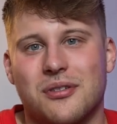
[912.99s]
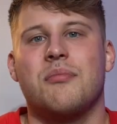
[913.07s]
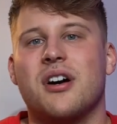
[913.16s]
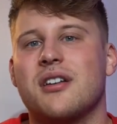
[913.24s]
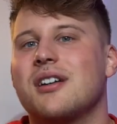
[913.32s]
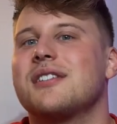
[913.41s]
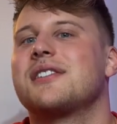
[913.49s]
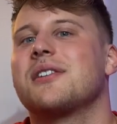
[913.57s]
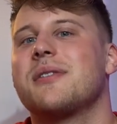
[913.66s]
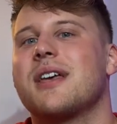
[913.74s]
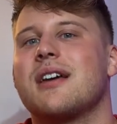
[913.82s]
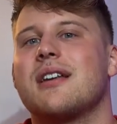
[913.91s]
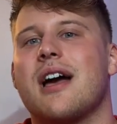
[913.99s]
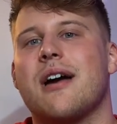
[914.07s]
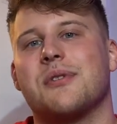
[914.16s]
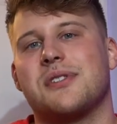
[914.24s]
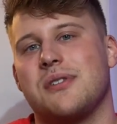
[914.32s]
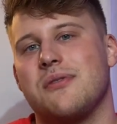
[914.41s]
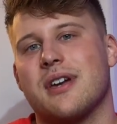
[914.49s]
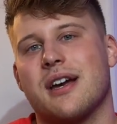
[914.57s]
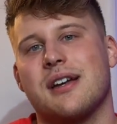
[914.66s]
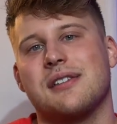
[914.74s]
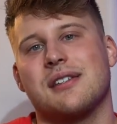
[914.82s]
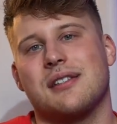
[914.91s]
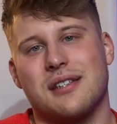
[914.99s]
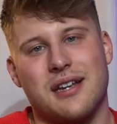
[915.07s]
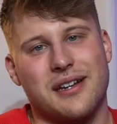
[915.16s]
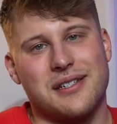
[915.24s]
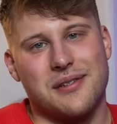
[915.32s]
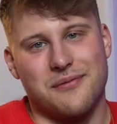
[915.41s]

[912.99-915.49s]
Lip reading: But until then, I will see you guys in the next